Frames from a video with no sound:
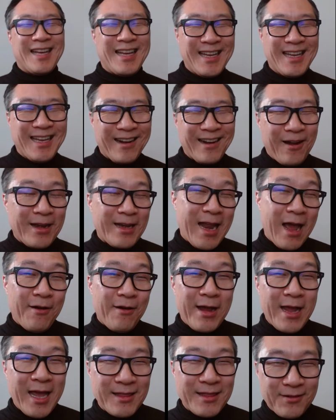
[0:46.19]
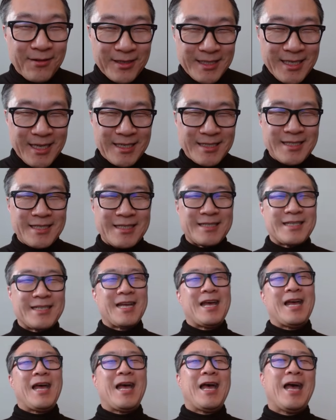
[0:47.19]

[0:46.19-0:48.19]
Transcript: All right, now I had their attention.